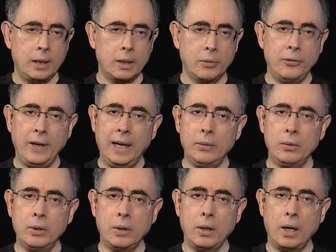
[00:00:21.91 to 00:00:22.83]
the
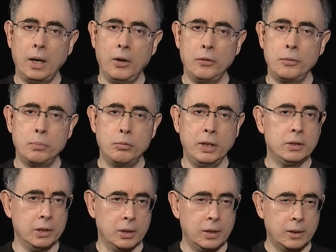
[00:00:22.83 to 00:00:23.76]
founder of
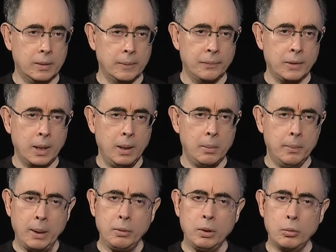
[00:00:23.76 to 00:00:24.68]
Bridgit.
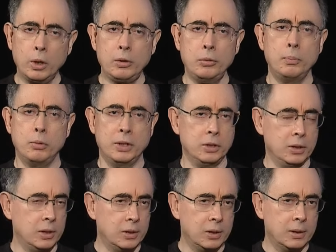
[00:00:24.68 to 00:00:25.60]
Mary works for
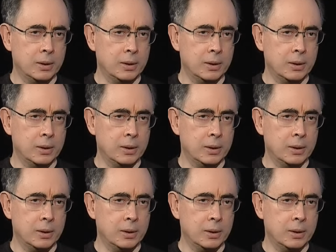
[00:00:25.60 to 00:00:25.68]
Bridgit.